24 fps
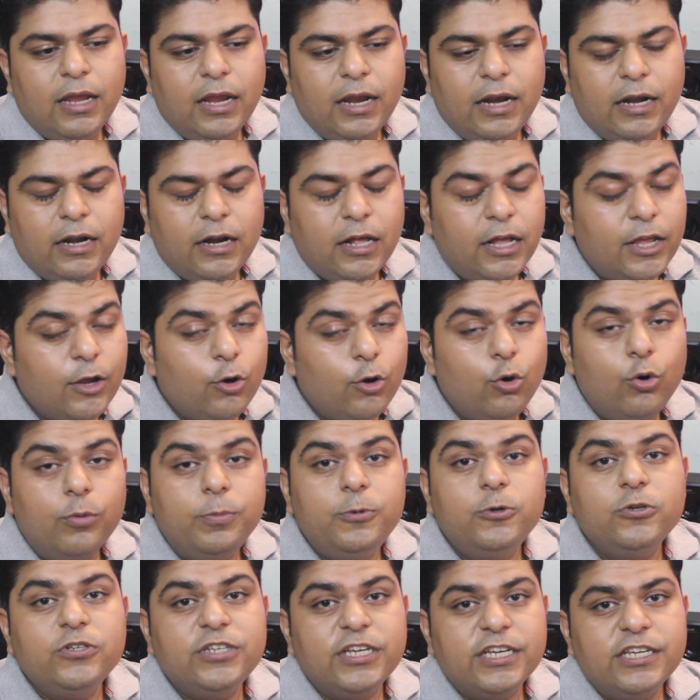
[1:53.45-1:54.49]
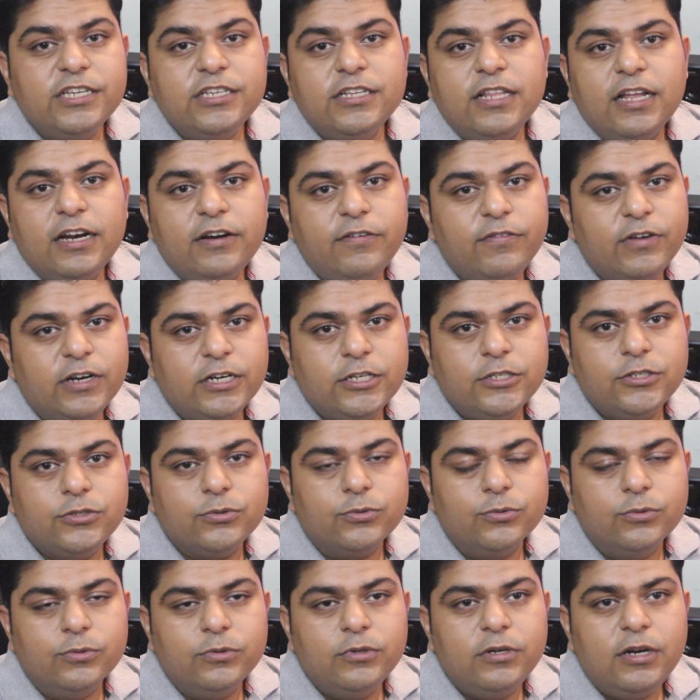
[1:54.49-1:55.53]
And I hope to change that very
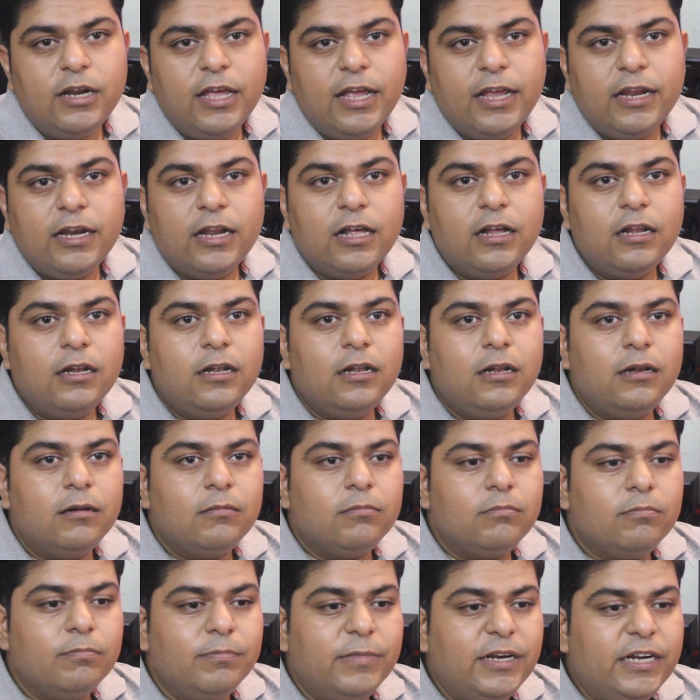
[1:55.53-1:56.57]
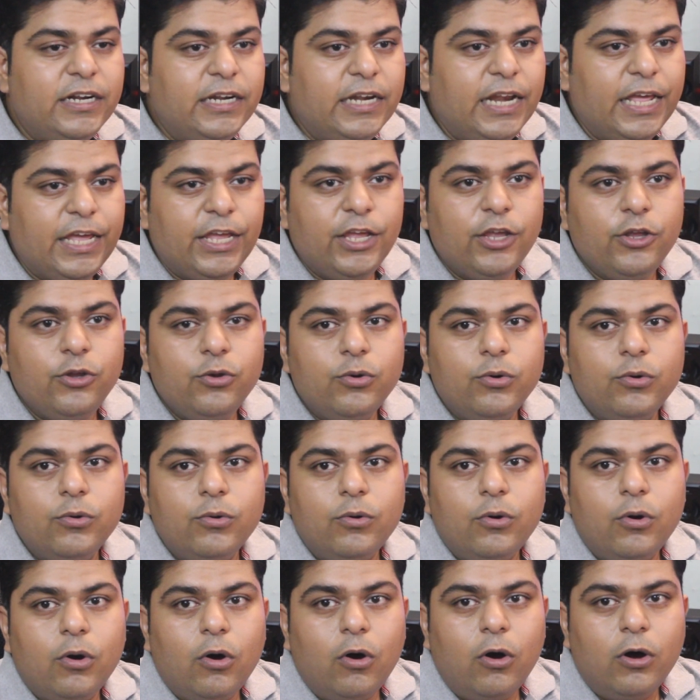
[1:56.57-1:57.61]
soon, and I'll be taking
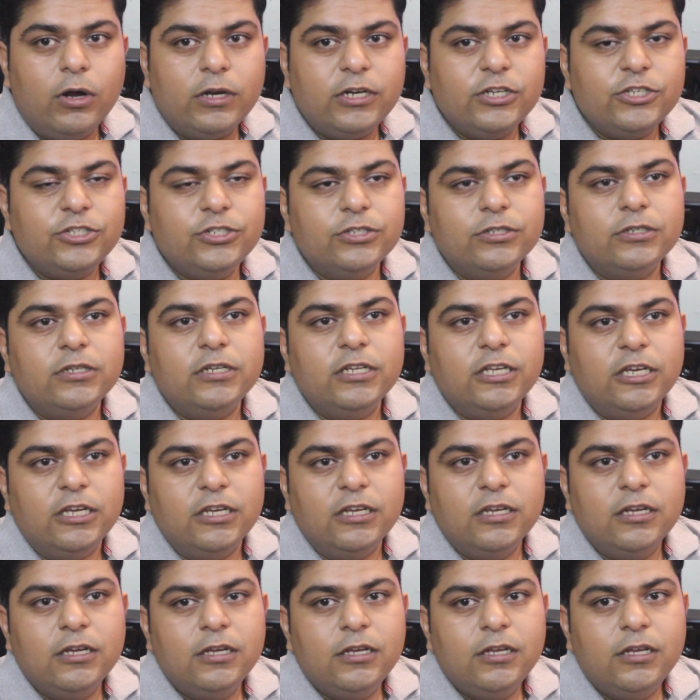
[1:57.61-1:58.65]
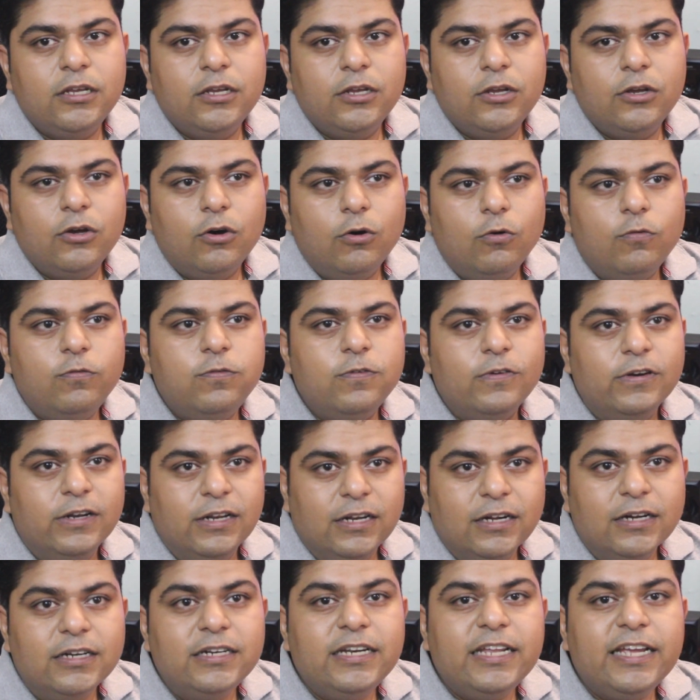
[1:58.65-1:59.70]
you on a journey of
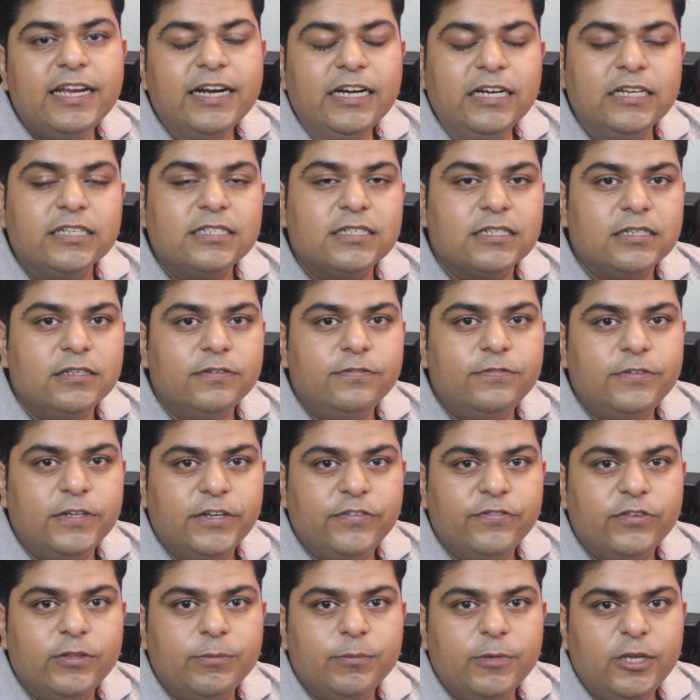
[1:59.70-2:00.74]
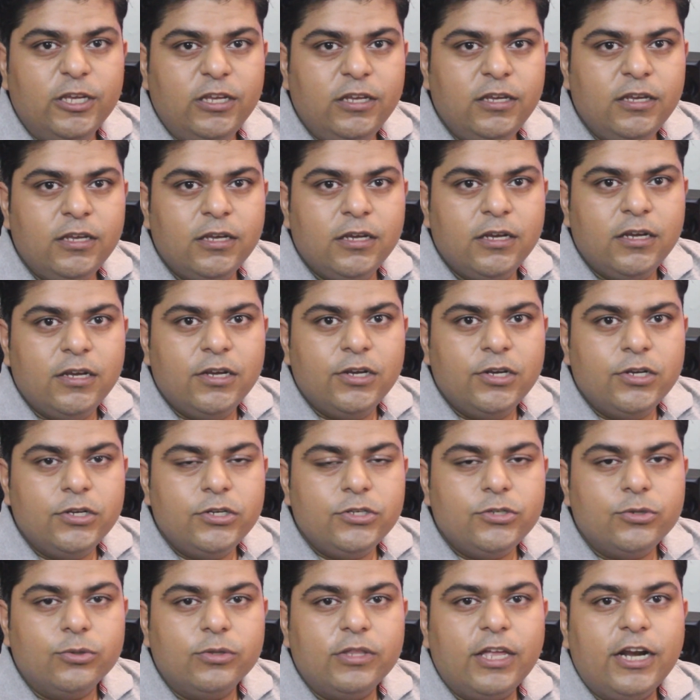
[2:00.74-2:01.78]
learning and discovery with me,
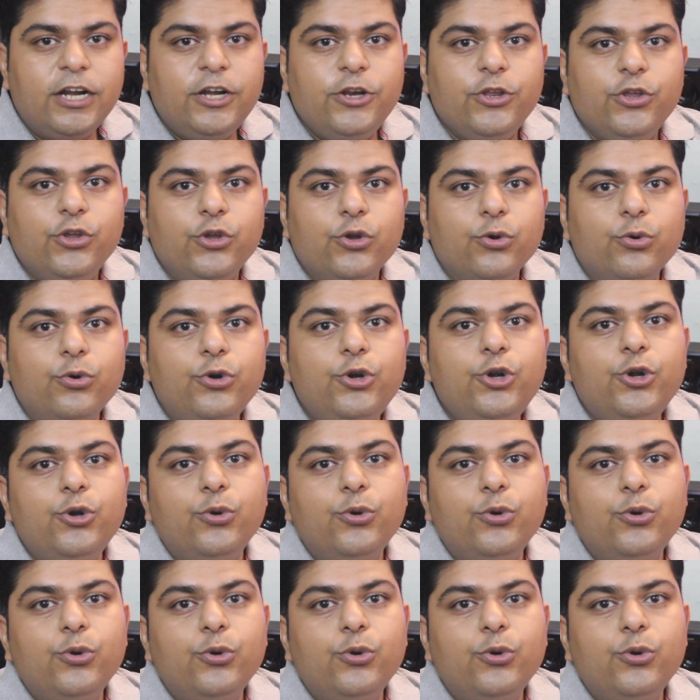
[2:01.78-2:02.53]
so that you